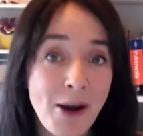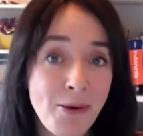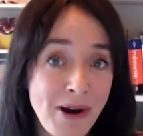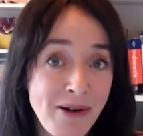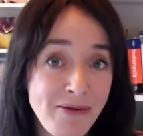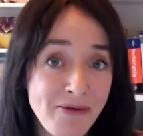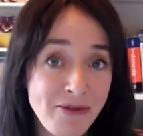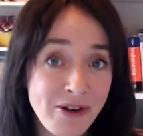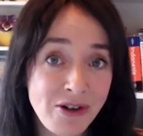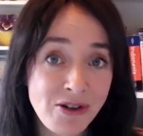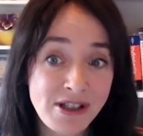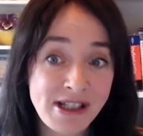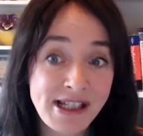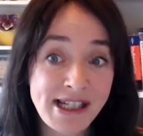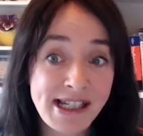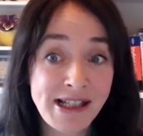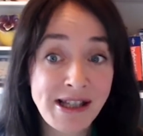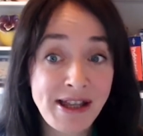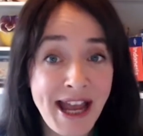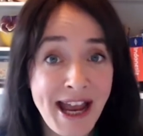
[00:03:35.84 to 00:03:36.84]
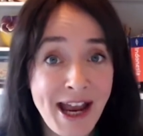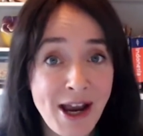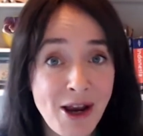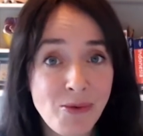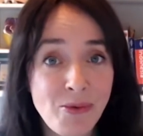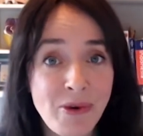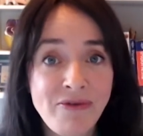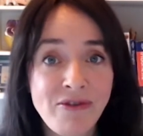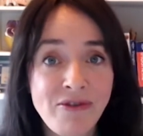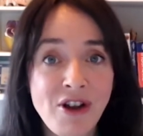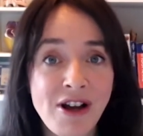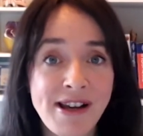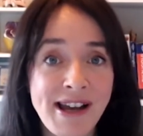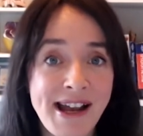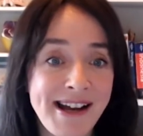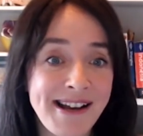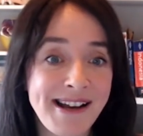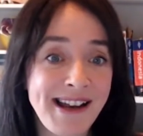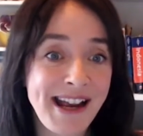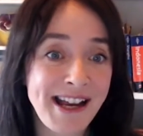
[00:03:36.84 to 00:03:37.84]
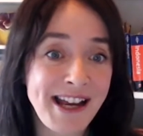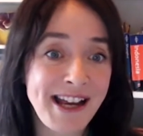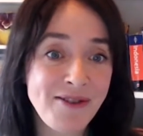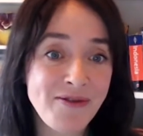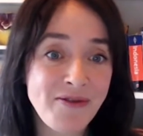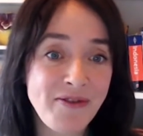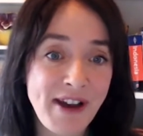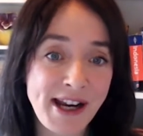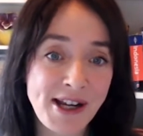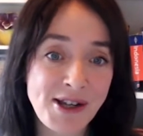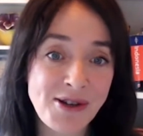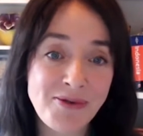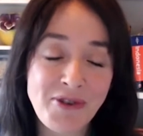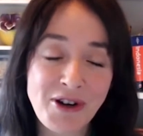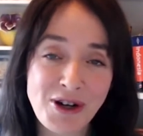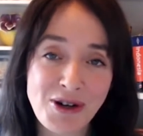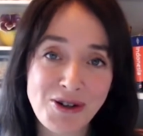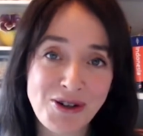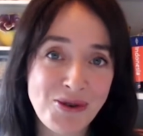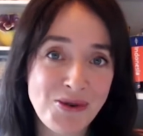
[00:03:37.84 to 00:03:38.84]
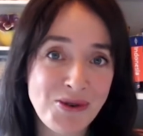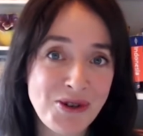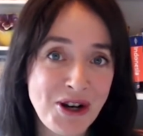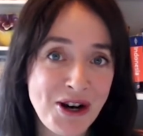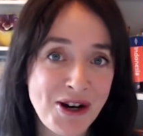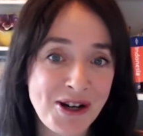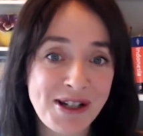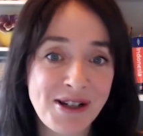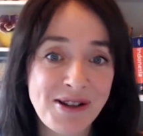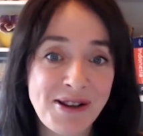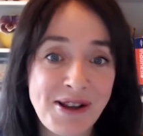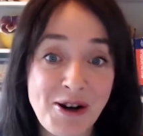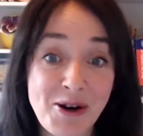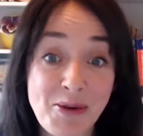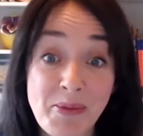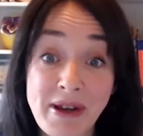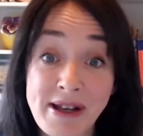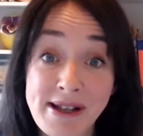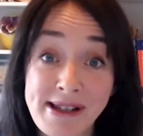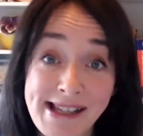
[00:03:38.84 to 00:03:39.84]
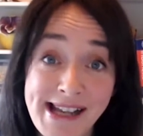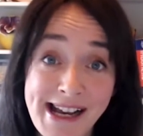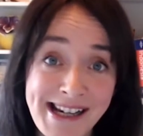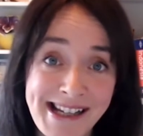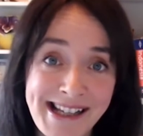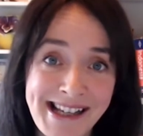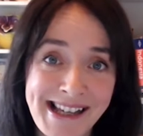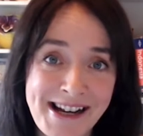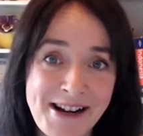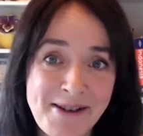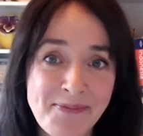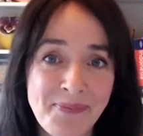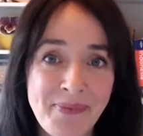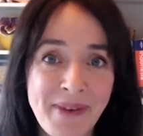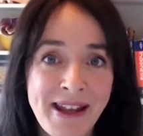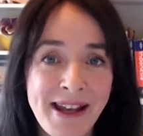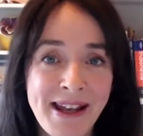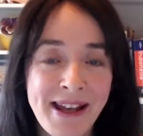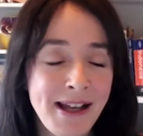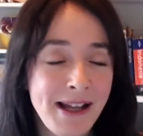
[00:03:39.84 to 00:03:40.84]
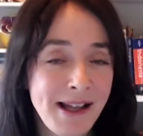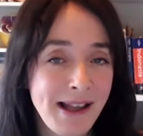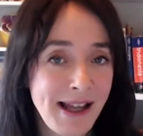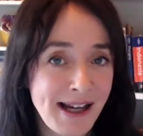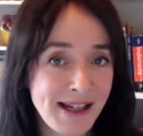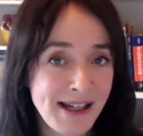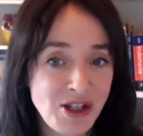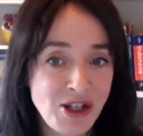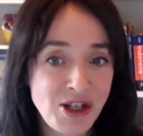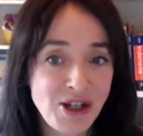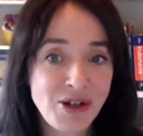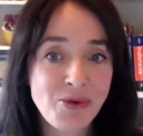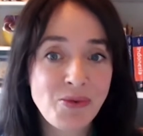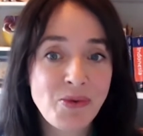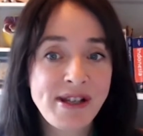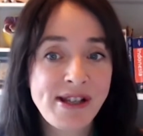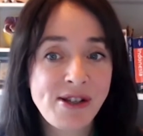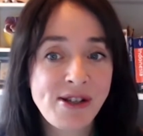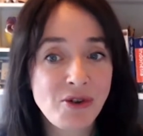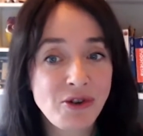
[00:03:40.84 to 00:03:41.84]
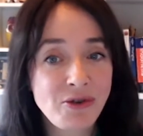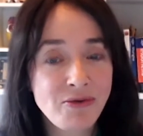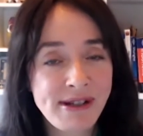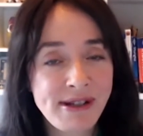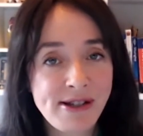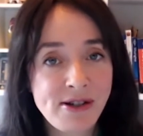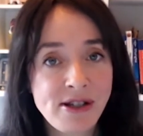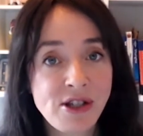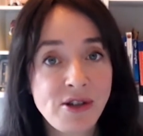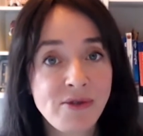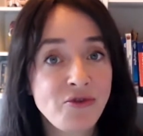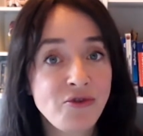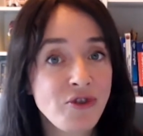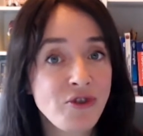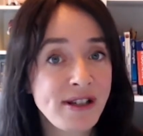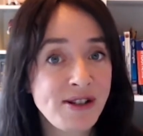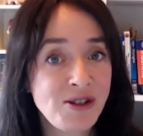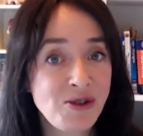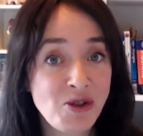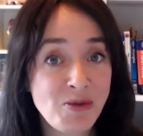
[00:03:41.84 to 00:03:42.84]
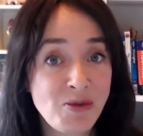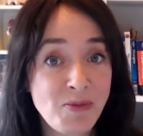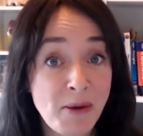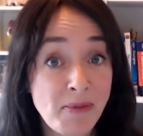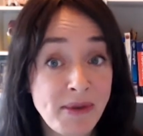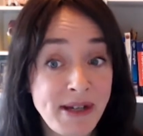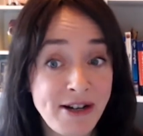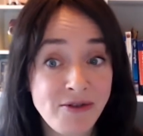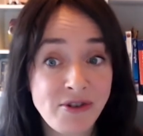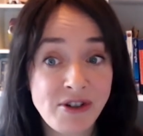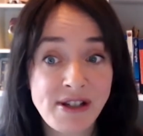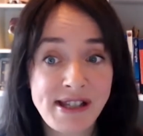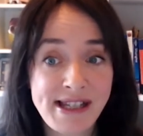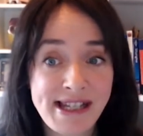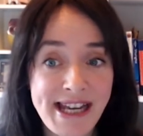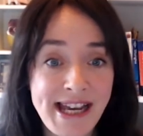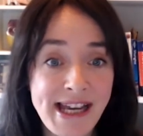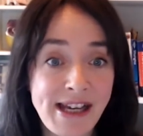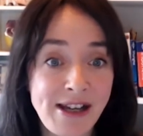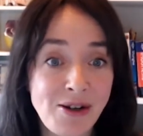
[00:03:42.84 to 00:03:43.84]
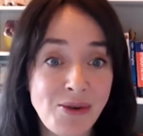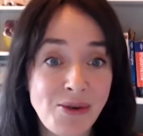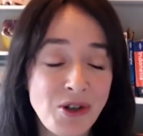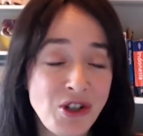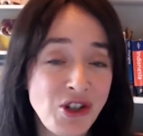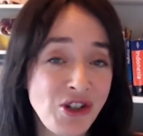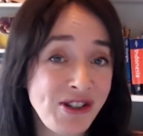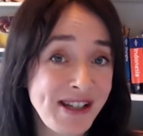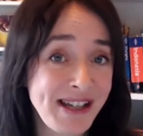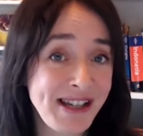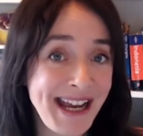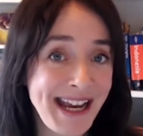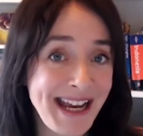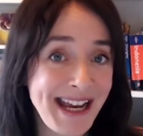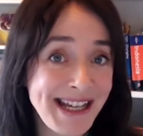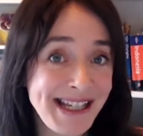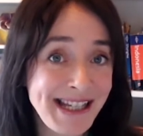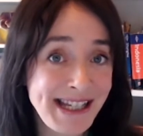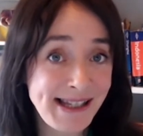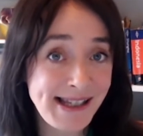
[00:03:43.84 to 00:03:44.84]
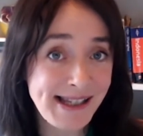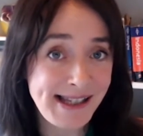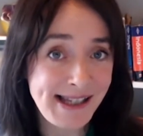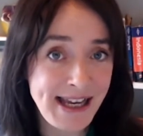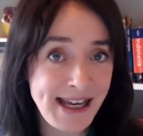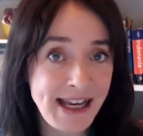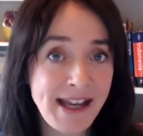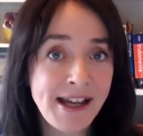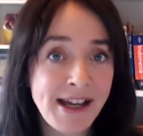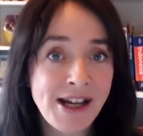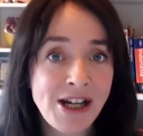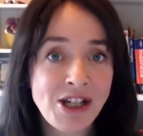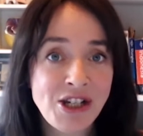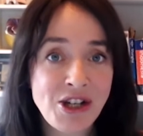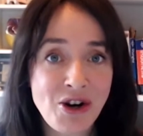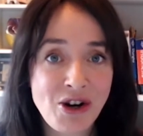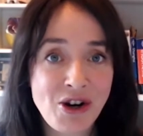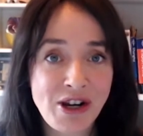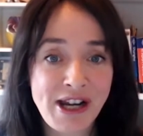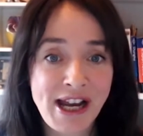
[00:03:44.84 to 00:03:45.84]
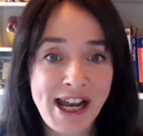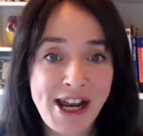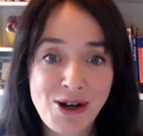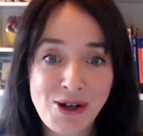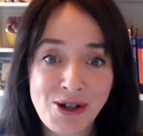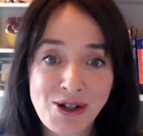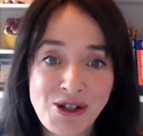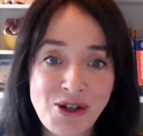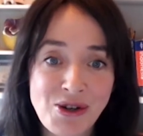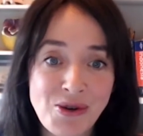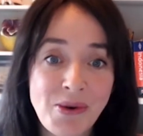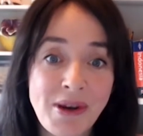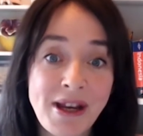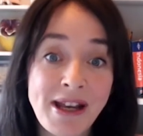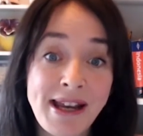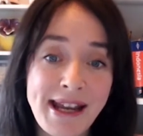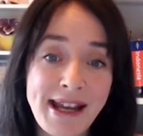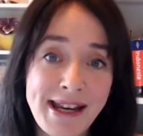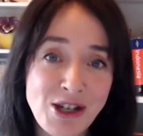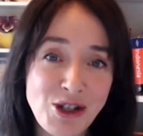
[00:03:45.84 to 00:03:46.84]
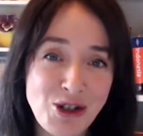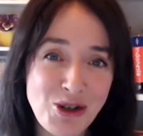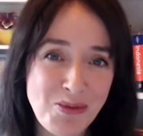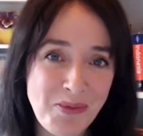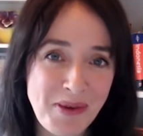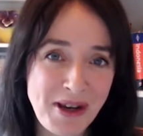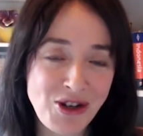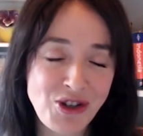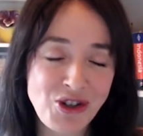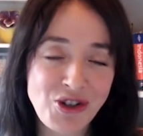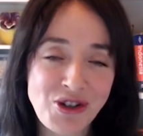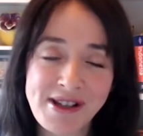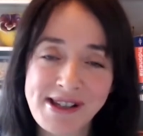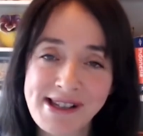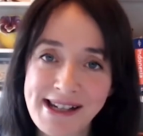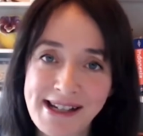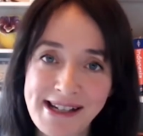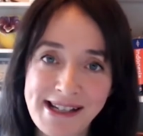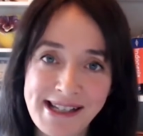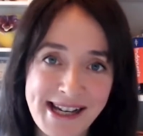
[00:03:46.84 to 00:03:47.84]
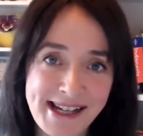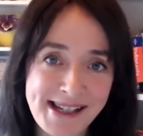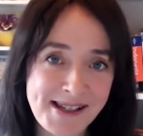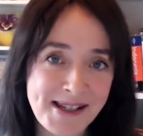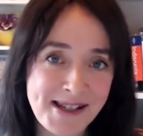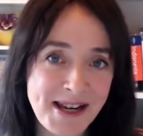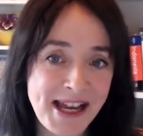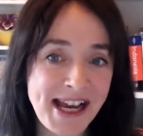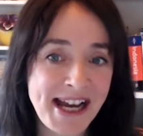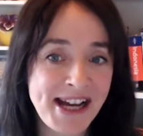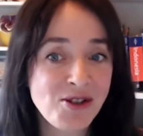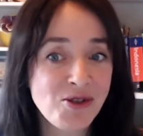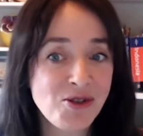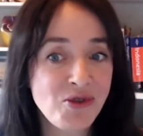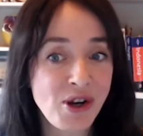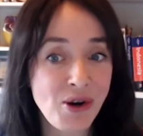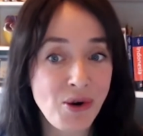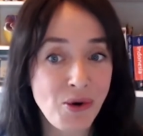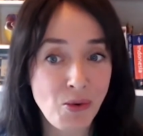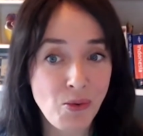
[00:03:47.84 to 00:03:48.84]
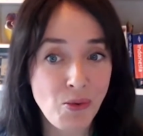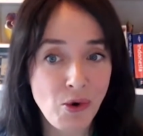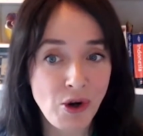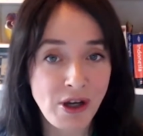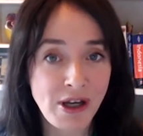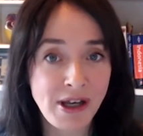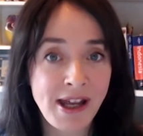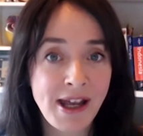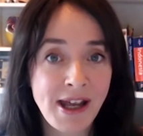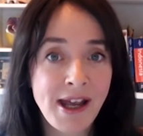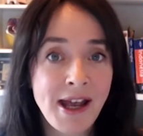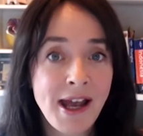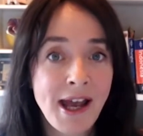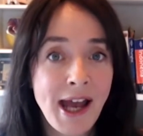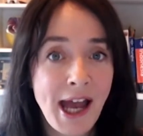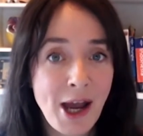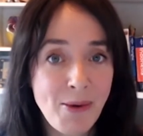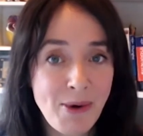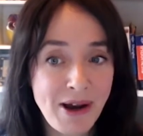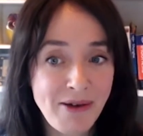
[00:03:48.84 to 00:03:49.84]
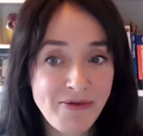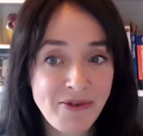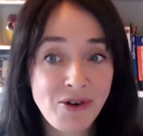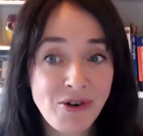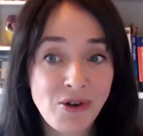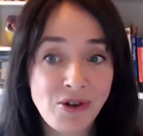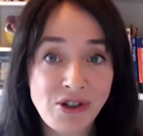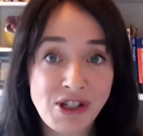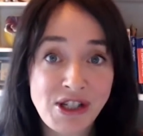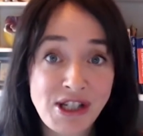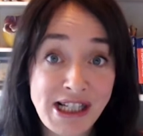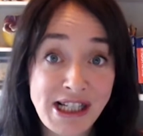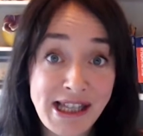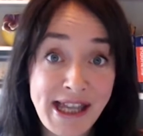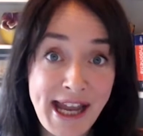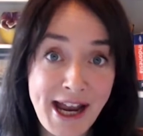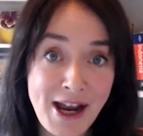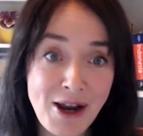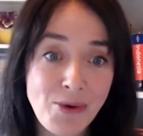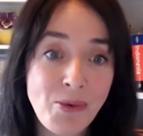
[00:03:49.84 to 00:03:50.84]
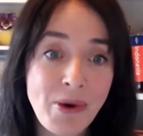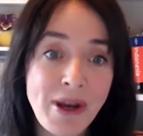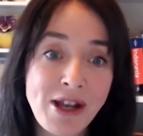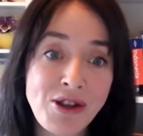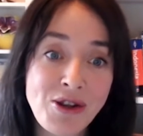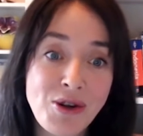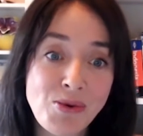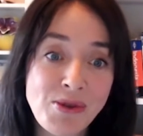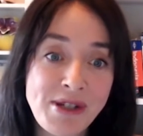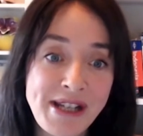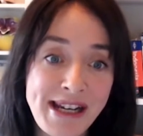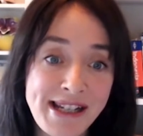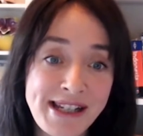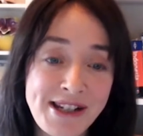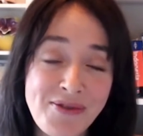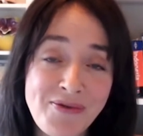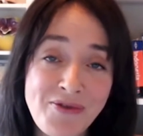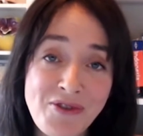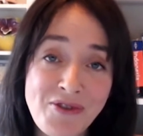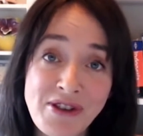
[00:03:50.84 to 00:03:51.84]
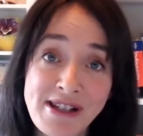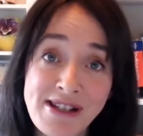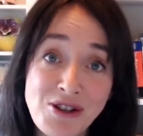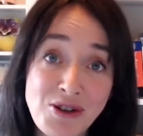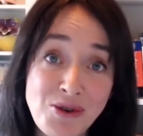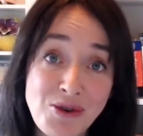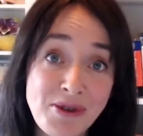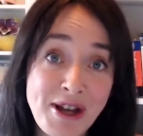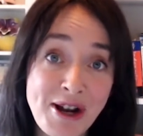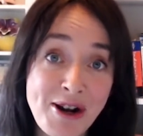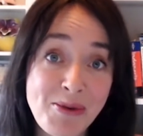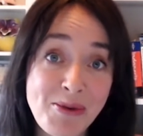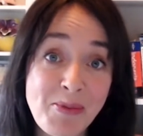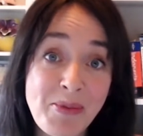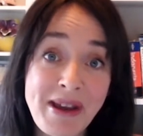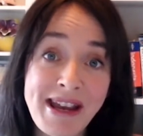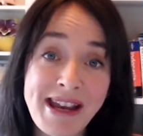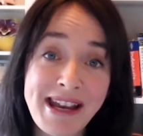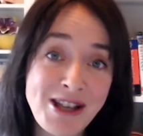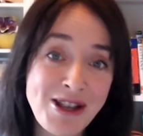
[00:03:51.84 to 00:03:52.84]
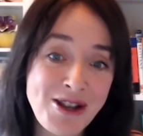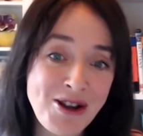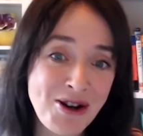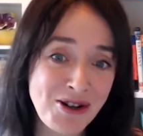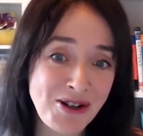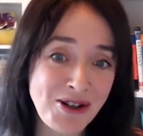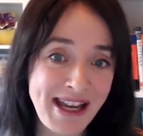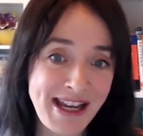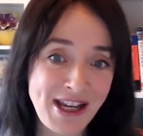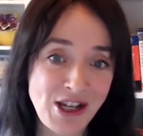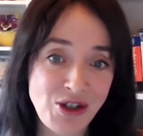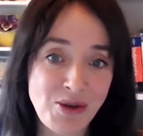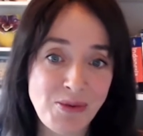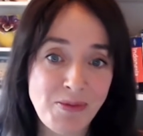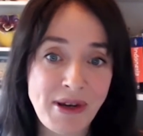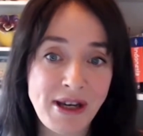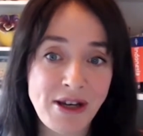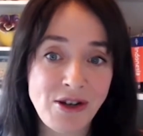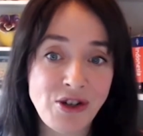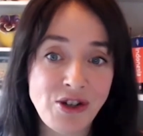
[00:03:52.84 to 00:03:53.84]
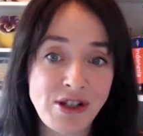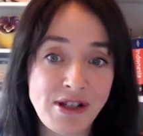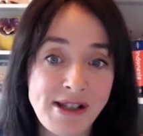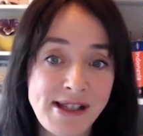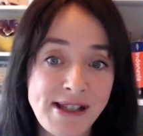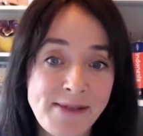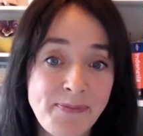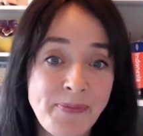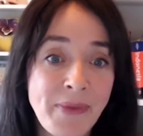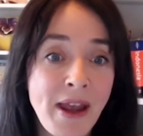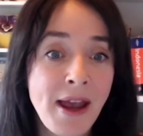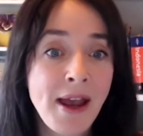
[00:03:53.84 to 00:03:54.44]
However, until now, we've not had any effective HER2-targeted therapy in second-line. Last year, we saw the results of trastuzumab deruxtecan, which is an ADC targeting HER2 in Asian patients in Destiny Gastric 01. However, until now, we have no data for this new therapy in non-Asian patients.